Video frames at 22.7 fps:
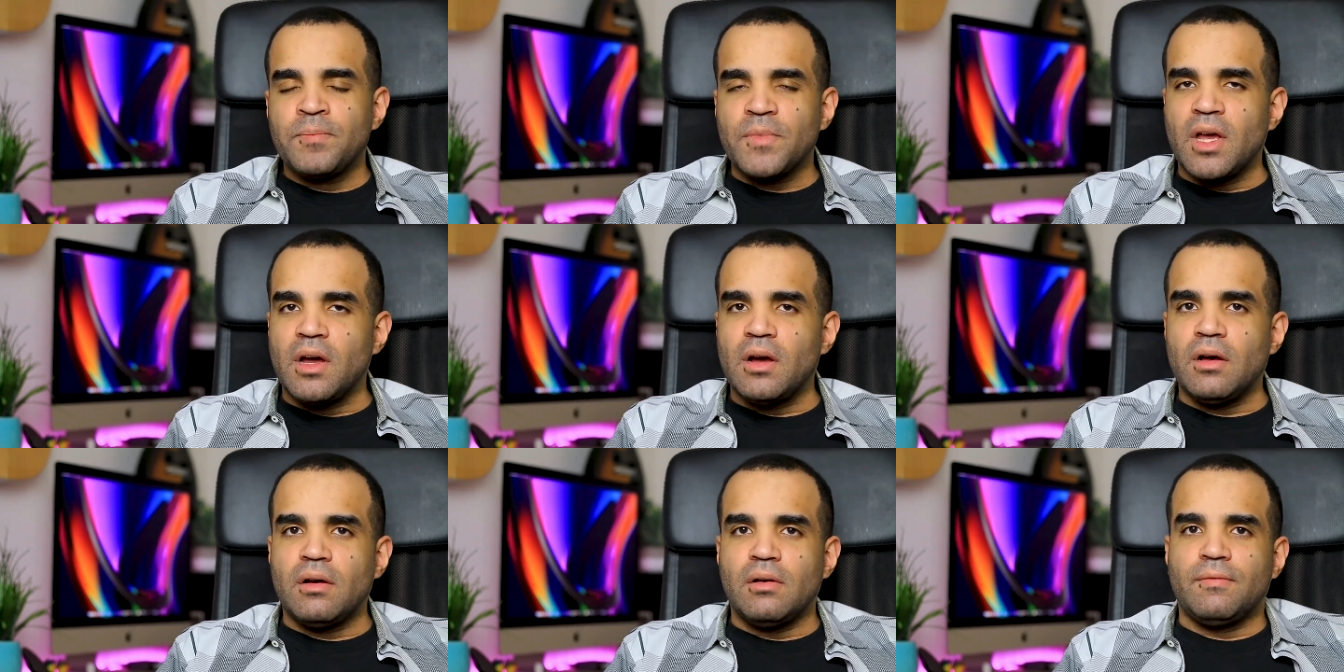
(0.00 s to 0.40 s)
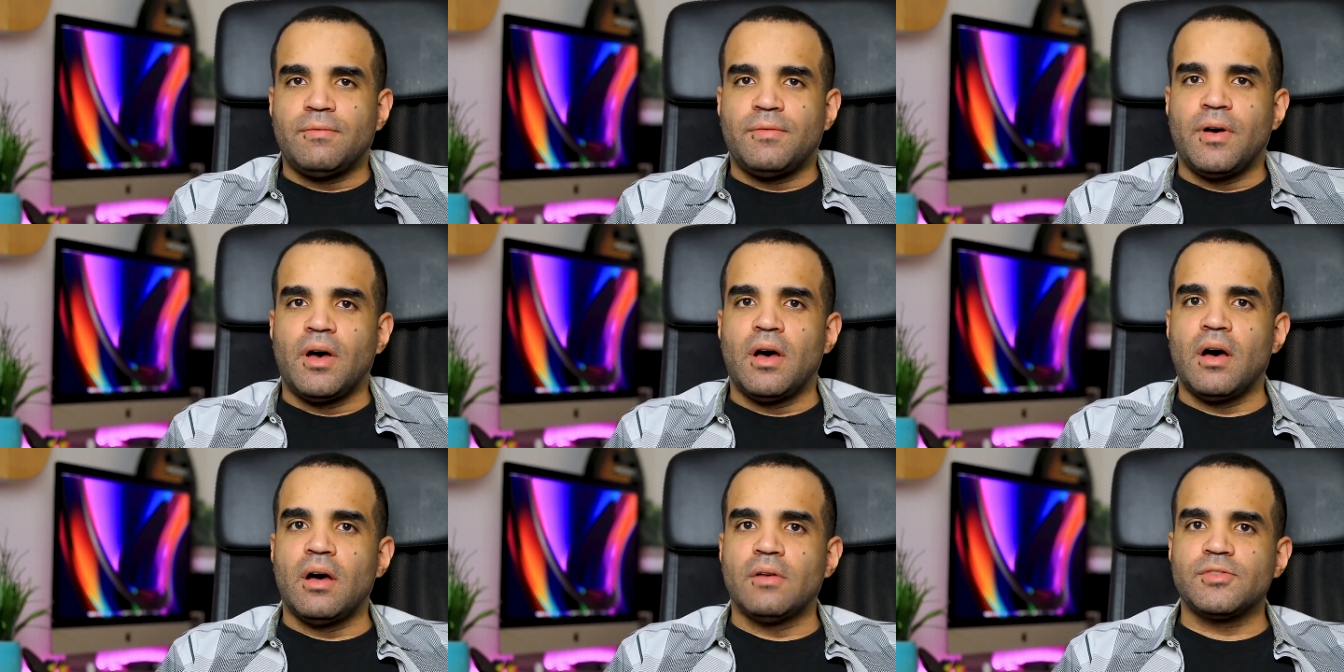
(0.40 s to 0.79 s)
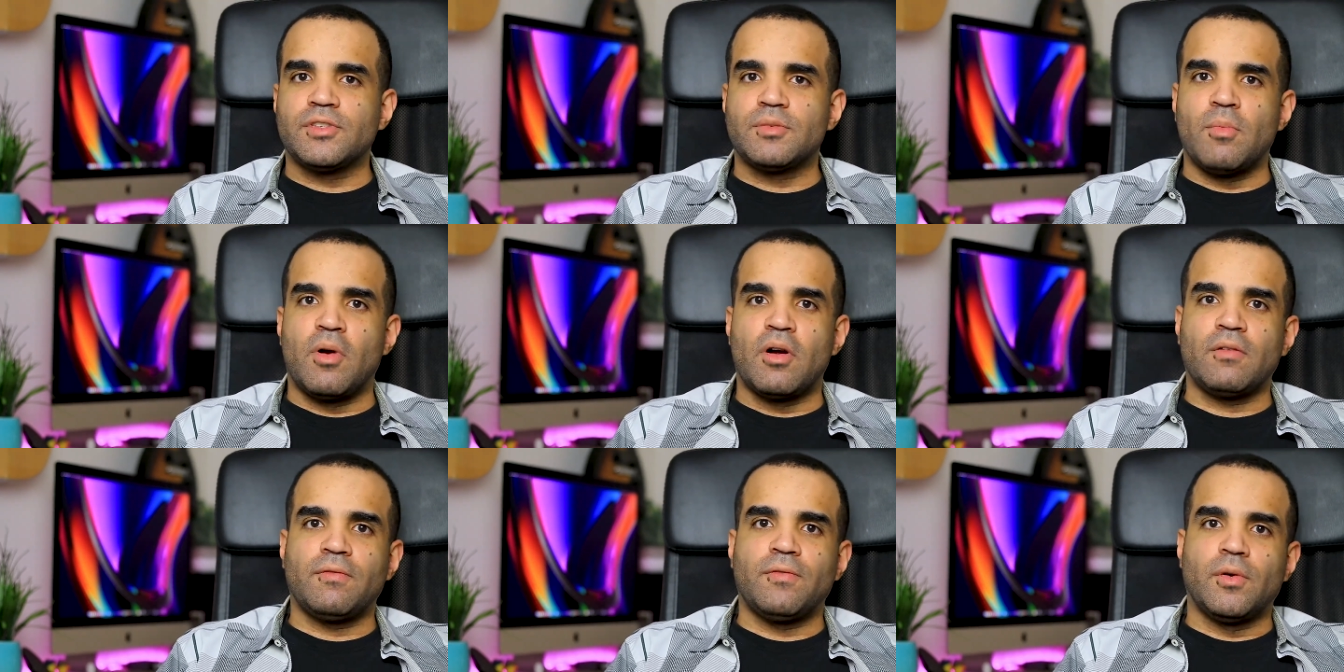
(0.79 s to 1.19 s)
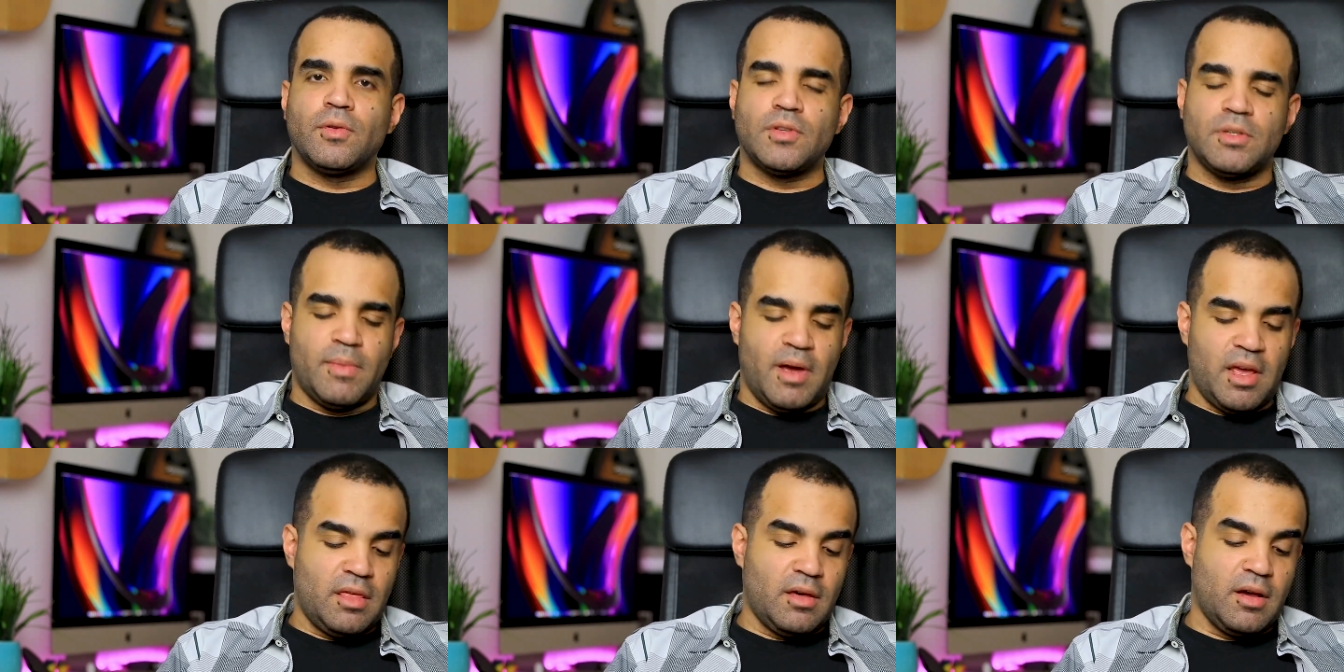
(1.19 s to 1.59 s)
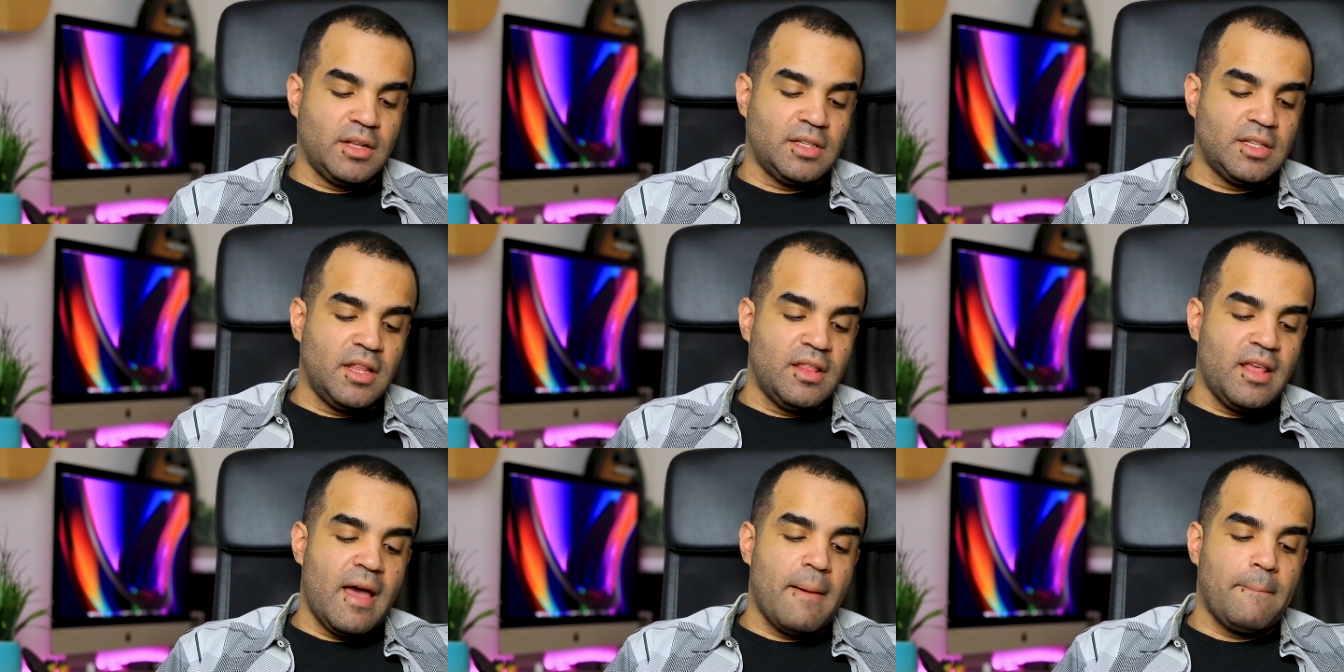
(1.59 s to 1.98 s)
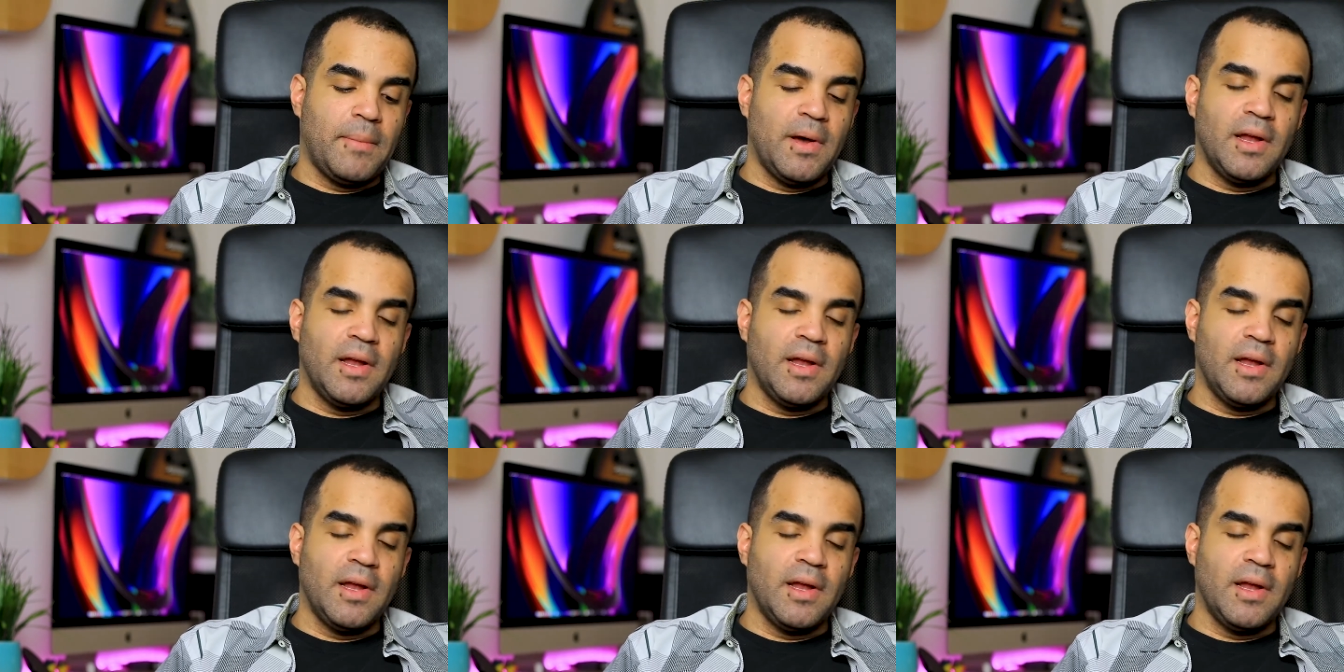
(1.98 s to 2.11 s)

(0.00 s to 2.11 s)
of smartphones and my thoughts on that.